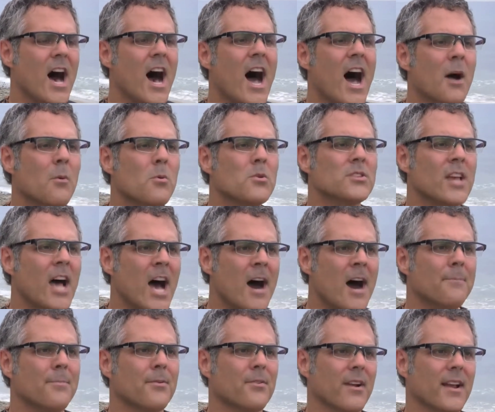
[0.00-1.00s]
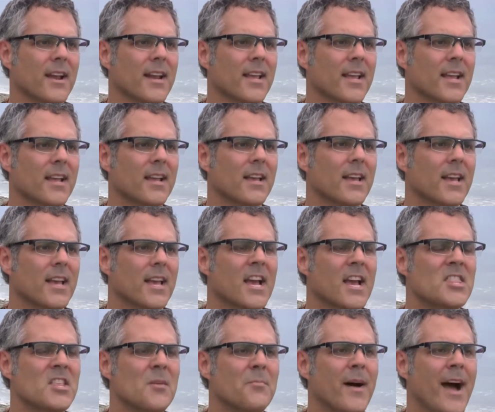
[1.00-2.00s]
I was operating
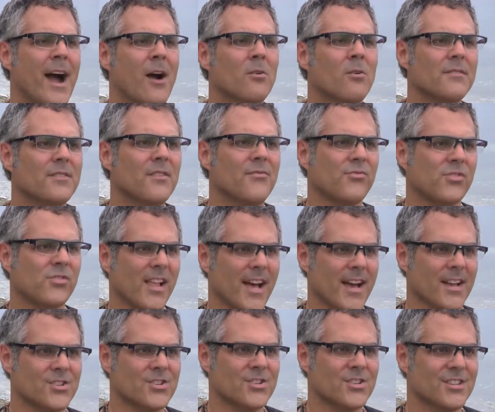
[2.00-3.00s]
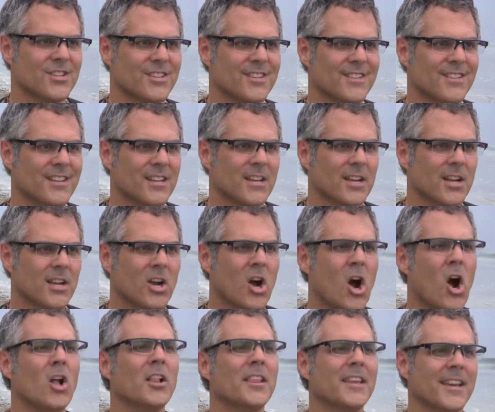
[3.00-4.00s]
in the power of the flesh,
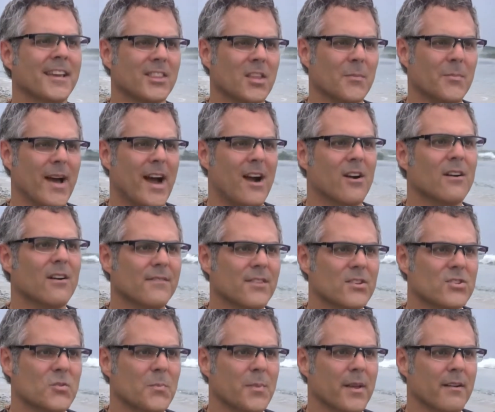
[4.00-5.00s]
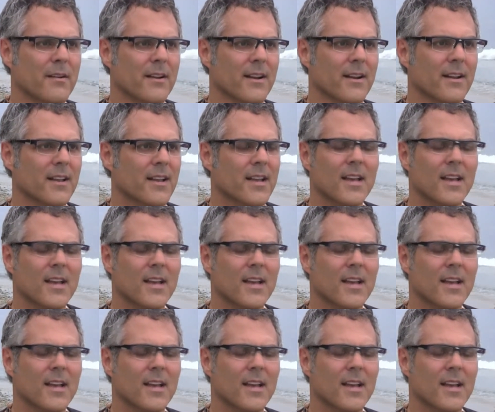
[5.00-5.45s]
calling it the power of the Spirit,